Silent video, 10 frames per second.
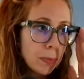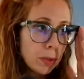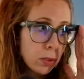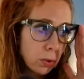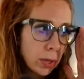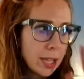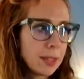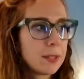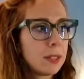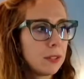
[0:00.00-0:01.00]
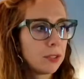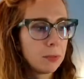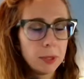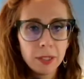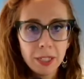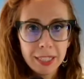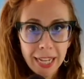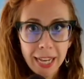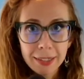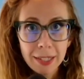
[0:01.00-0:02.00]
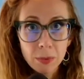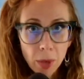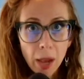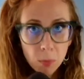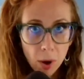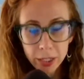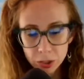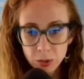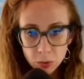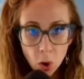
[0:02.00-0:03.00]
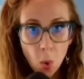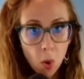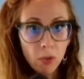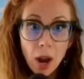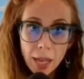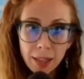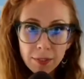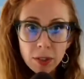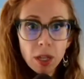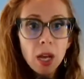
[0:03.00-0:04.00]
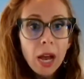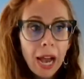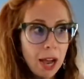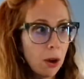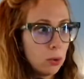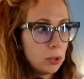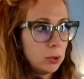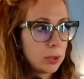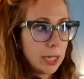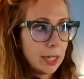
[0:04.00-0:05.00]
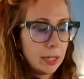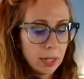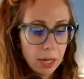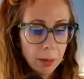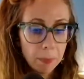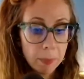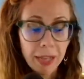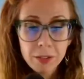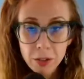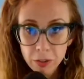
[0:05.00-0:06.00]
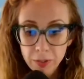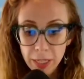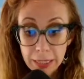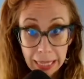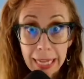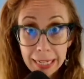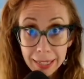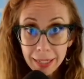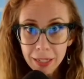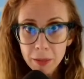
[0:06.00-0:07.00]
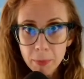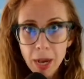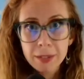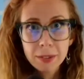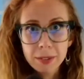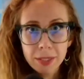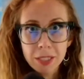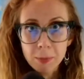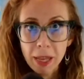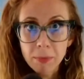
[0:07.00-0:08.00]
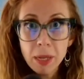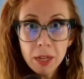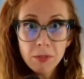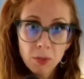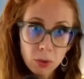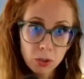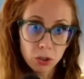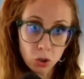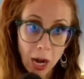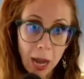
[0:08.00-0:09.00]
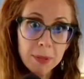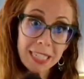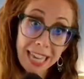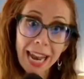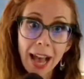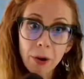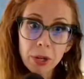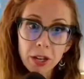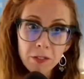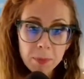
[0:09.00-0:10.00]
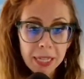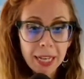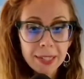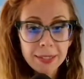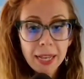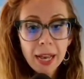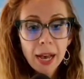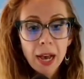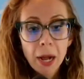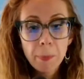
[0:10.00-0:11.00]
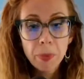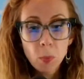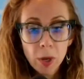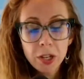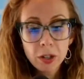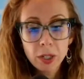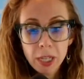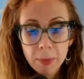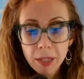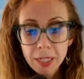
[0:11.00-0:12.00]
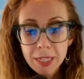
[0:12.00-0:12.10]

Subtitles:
So in this deliverability dance, I want to go over high level how you can master the art of landing in inboxes and spam folder traps to get out of, because When your email